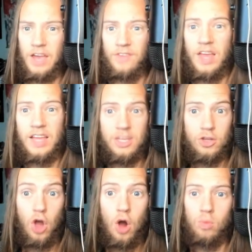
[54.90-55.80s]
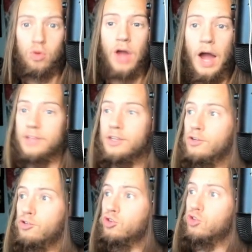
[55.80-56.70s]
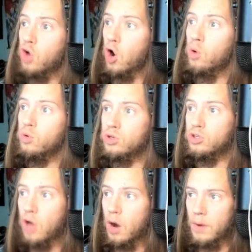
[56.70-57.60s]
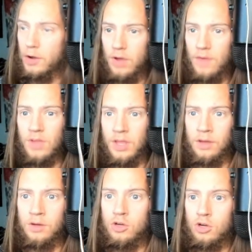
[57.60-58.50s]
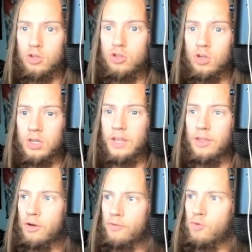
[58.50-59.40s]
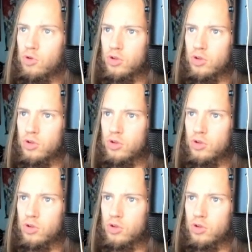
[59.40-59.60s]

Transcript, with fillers: If that did not work, I'd say just go into .minecraft and delete the folder